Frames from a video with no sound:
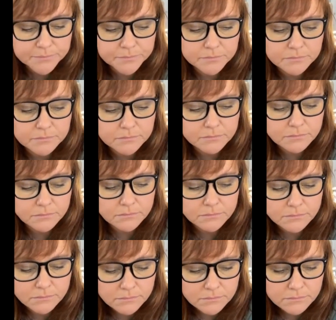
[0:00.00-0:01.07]

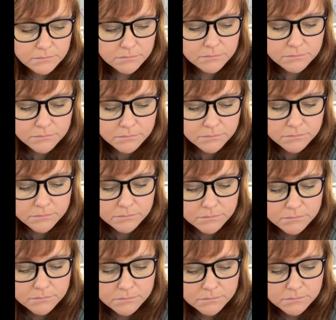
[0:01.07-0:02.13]

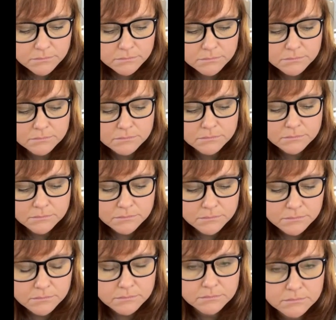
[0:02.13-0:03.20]

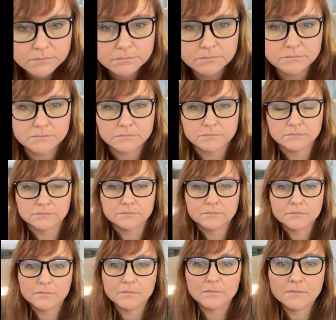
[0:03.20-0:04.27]

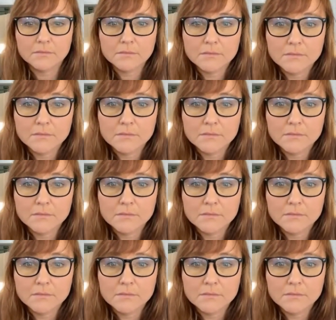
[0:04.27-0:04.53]
No one is speaking in this clip.